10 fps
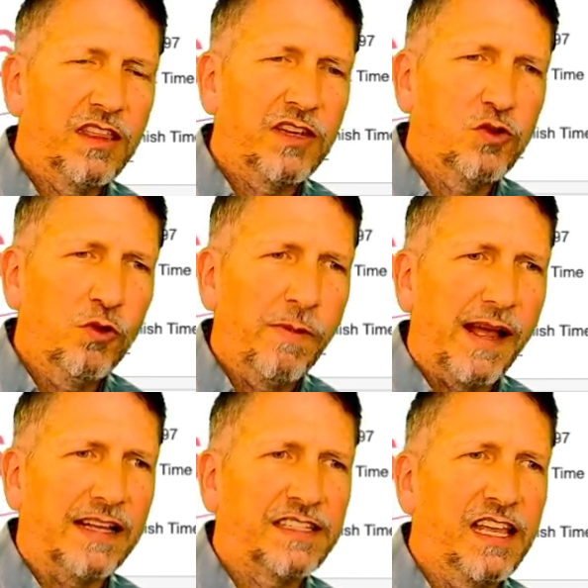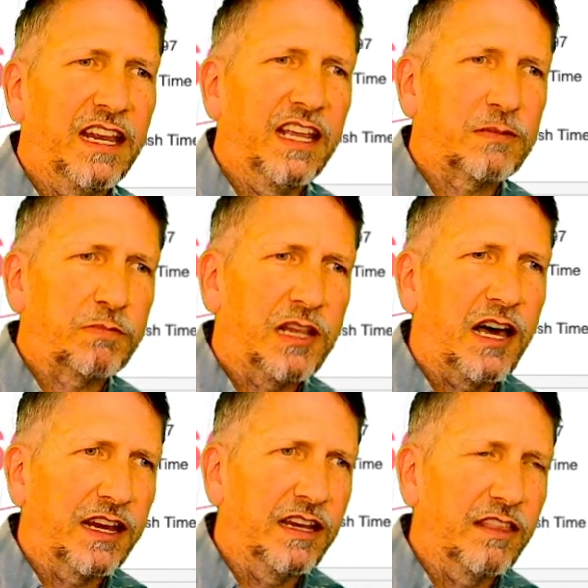toolpath that it has
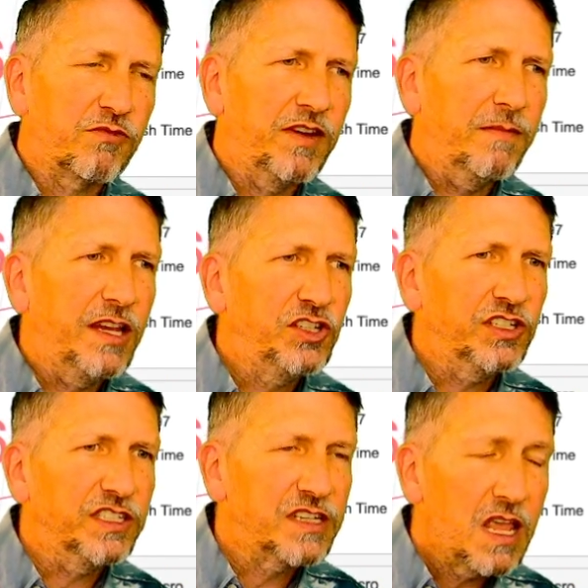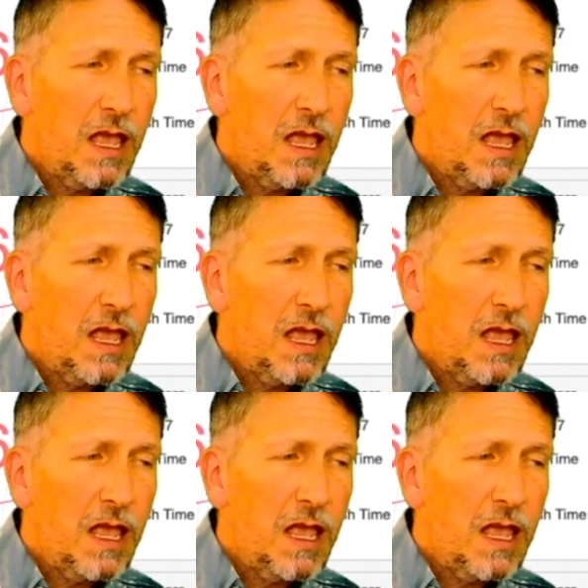plotted in 3 dimensions.